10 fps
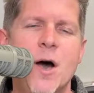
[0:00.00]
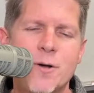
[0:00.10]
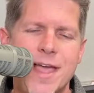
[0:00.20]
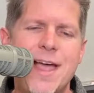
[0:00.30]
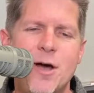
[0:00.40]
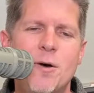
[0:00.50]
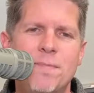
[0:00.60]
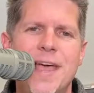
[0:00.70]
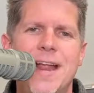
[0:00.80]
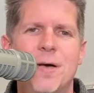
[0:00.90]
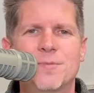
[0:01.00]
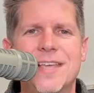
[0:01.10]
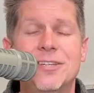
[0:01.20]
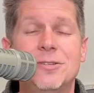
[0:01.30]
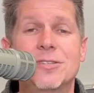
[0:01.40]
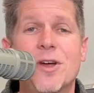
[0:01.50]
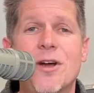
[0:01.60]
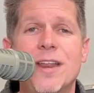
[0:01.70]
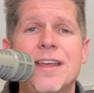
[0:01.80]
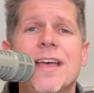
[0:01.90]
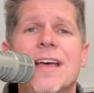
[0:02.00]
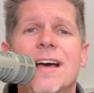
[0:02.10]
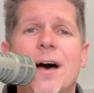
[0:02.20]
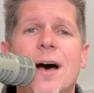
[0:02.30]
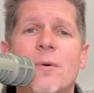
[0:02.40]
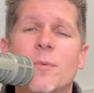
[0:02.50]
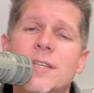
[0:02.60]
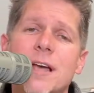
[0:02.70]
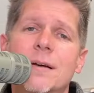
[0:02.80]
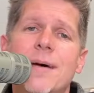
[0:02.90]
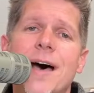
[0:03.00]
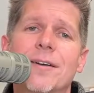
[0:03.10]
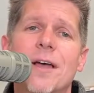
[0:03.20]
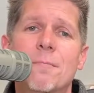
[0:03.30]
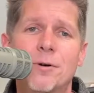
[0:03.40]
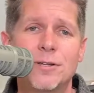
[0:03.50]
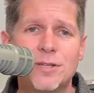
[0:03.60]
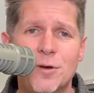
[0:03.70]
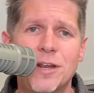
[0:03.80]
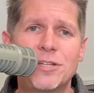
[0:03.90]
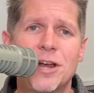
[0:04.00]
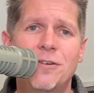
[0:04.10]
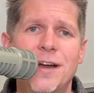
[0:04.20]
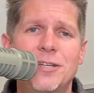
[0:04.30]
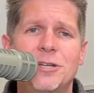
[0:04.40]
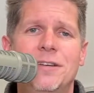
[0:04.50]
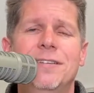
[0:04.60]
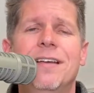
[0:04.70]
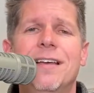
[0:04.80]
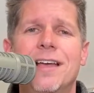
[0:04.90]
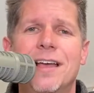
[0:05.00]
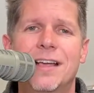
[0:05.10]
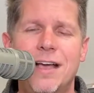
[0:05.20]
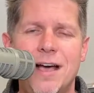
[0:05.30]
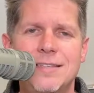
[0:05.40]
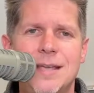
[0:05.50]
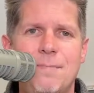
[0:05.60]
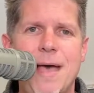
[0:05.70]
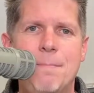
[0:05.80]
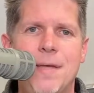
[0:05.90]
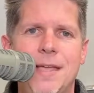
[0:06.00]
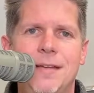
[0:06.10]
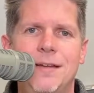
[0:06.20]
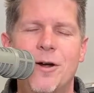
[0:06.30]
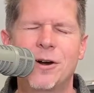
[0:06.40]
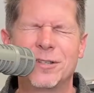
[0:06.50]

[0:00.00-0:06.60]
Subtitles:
Okay, I hope that helps get you started. When we talk about persona generation, concept mapping,